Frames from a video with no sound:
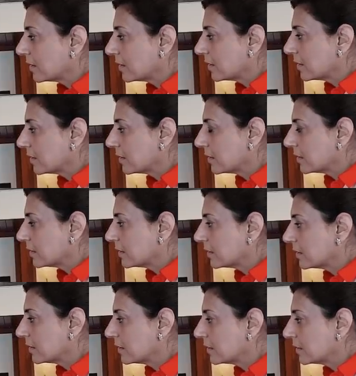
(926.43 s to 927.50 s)

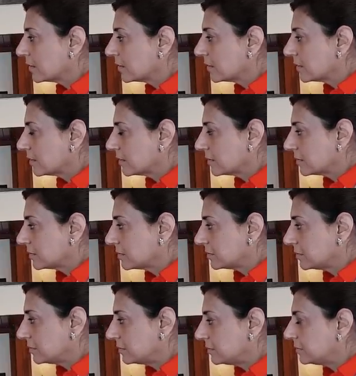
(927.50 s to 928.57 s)

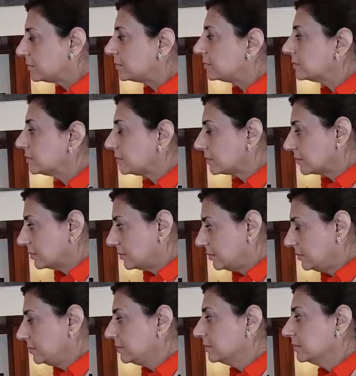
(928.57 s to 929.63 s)

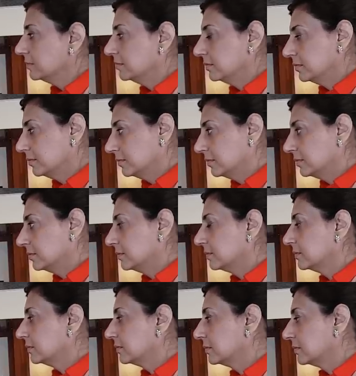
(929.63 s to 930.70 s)

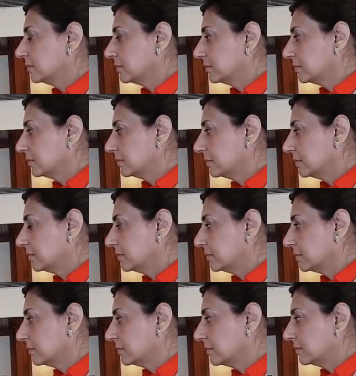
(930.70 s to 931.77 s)

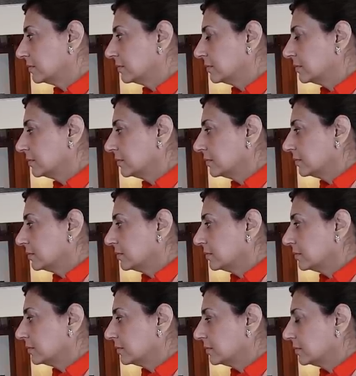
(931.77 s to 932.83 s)

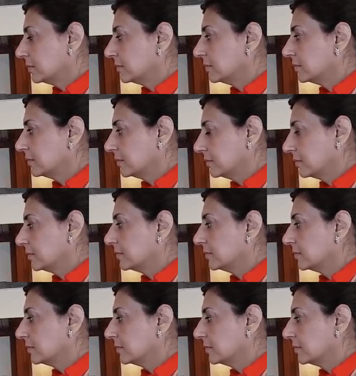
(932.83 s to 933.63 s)
(not speaking)